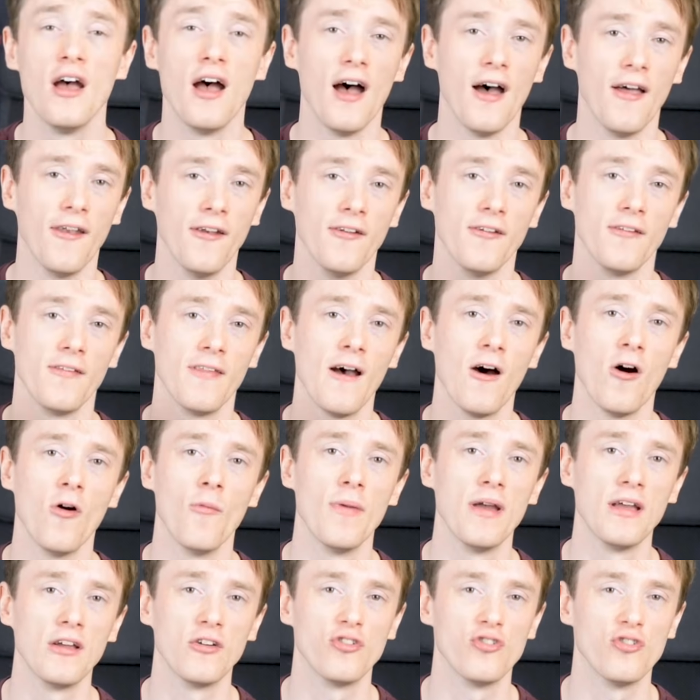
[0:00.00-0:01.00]
and that'll
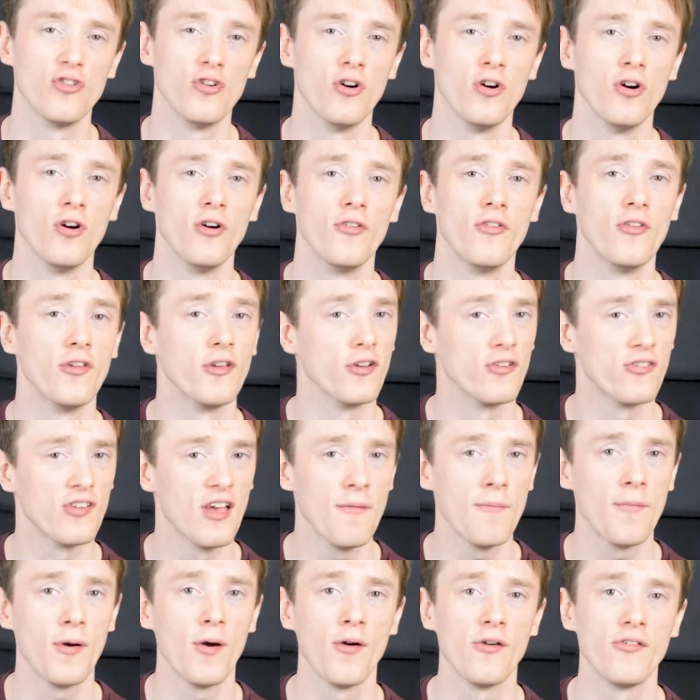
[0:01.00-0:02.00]
make sure that your
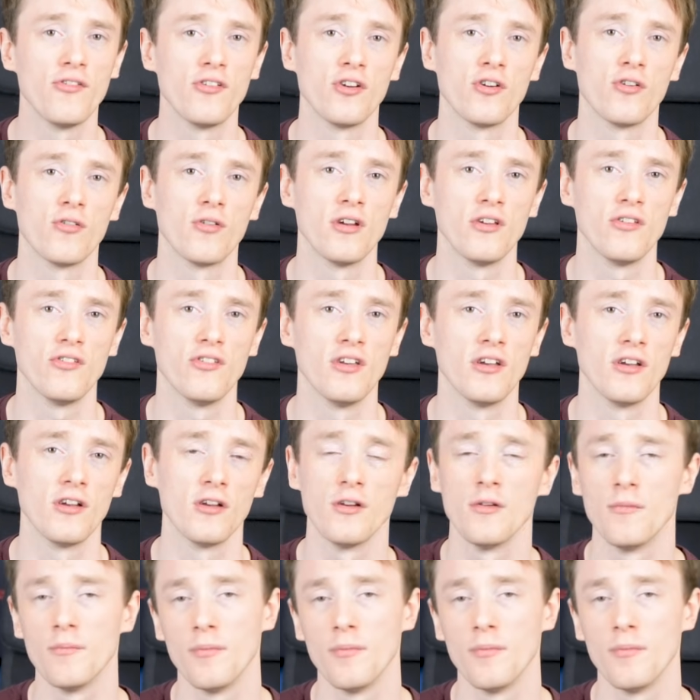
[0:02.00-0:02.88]
tempo is increasing.